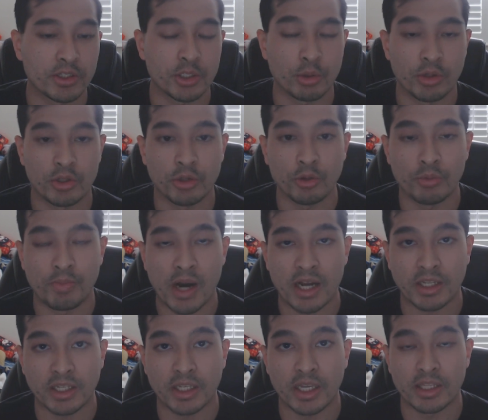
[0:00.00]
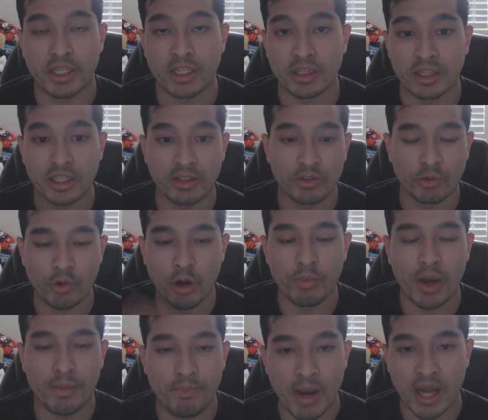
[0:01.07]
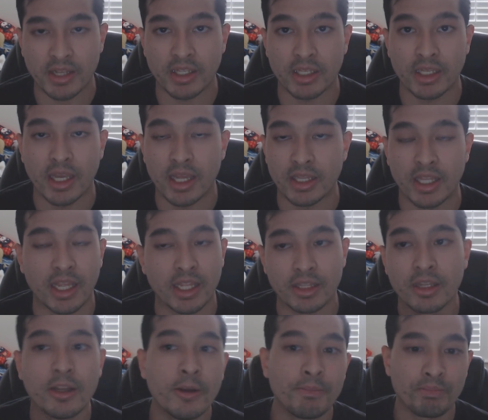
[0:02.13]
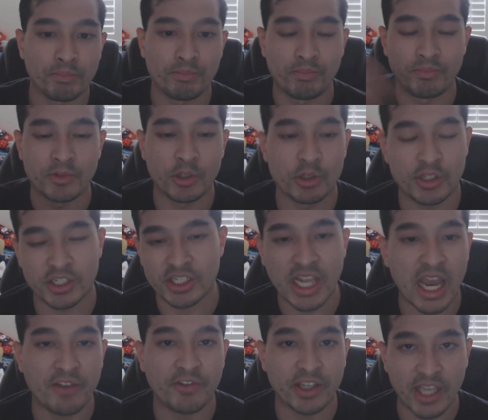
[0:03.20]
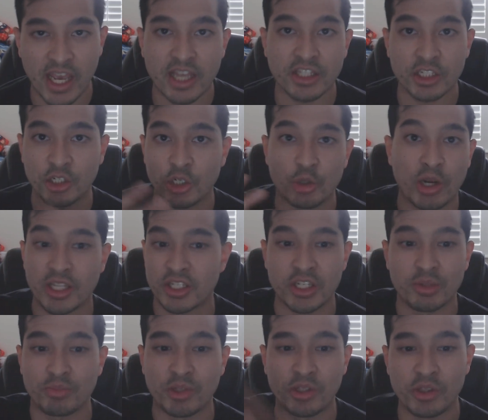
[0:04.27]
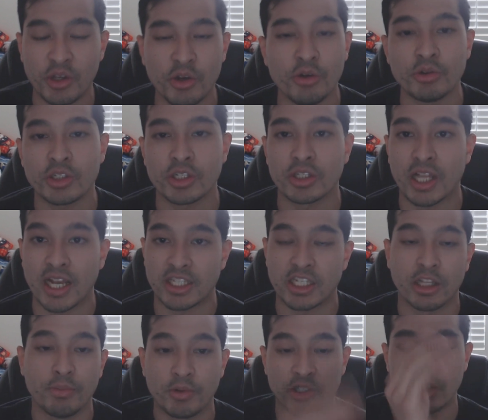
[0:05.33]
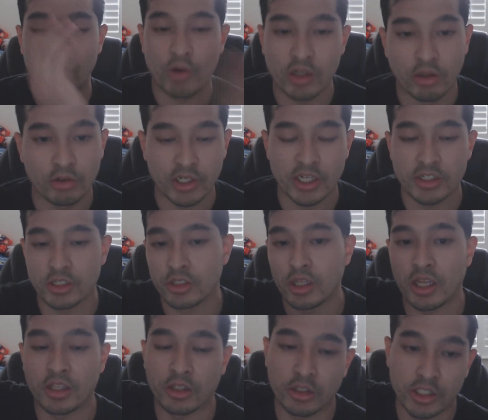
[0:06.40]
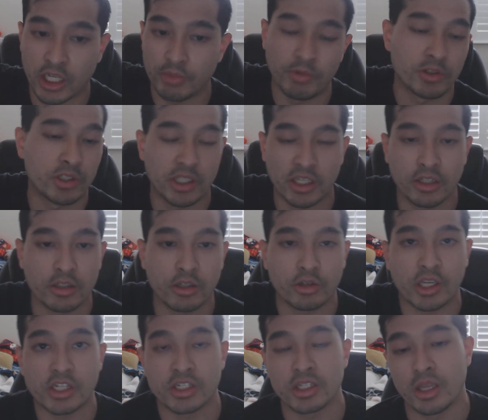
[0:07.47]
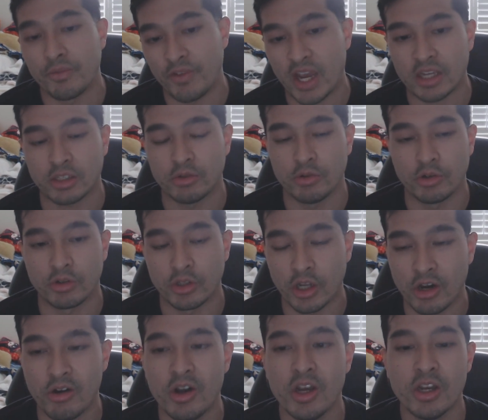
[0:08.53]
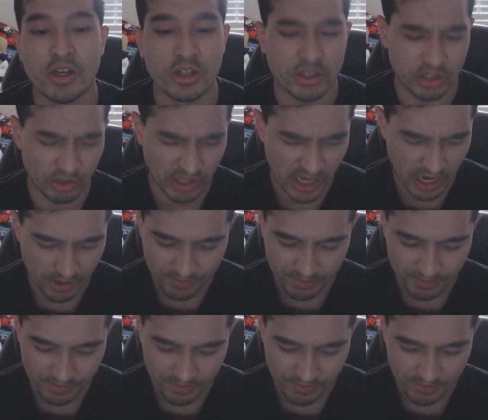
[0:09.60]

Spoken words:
a new body, and then leave the robot body, and then use the staff again to create something new to, like, teleport to one location and teleport to the other location and vacuole, you know? So, yeah.